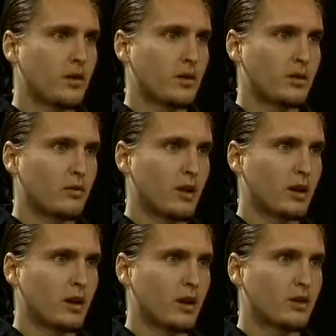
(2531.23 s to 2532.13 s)
There's always been
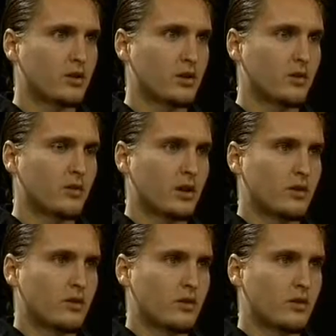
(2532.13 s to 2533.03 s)

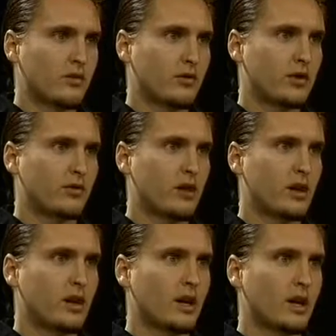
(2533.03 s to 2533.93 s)
regulation. That's the term free
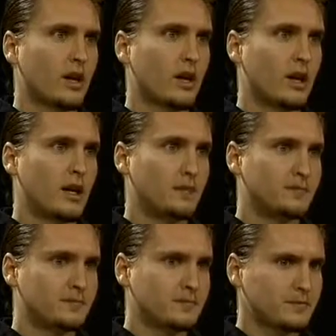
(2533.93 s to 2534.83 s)
trade.
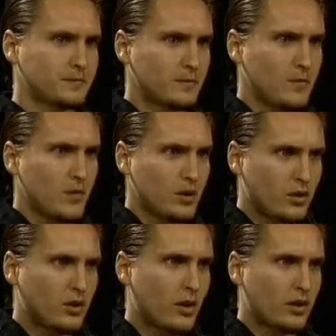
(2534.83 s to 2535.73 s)

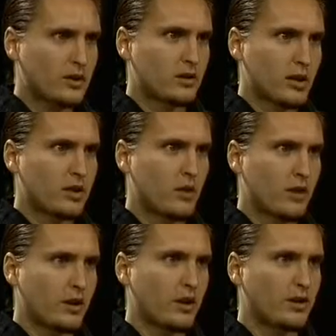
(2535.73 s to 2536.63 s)
That's
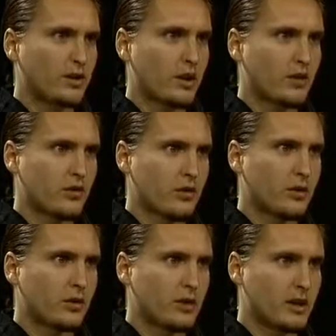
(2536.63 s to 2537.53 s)
how regulation got
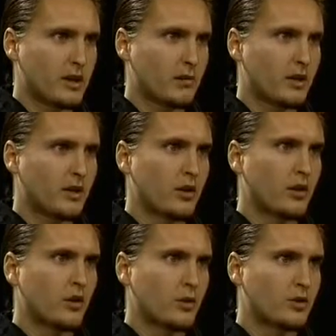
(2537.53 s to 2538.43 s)
started to begin with,
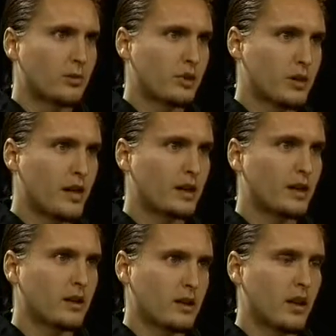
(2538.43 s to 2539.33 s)
was to
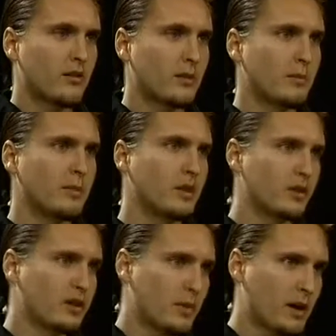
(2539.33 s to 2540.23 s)
protect the government
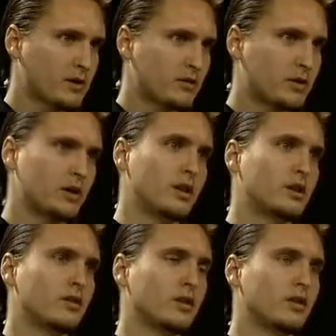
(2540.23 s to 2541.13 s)
being responsive to the
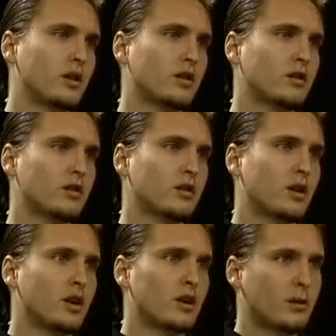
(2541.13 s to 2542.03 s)
needs of the
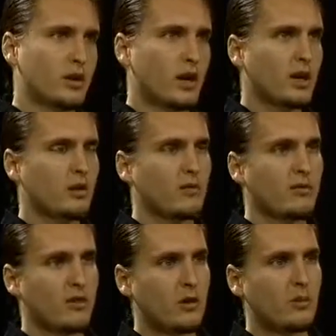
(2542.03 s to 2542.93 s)
citizens, to protect
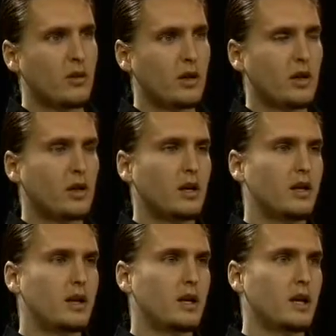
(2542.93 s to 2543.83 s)
them from
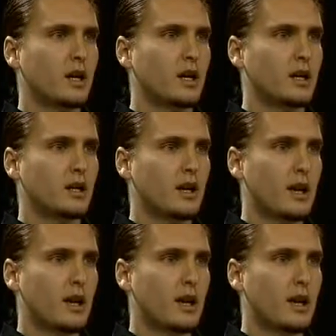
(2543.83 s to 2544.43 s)
the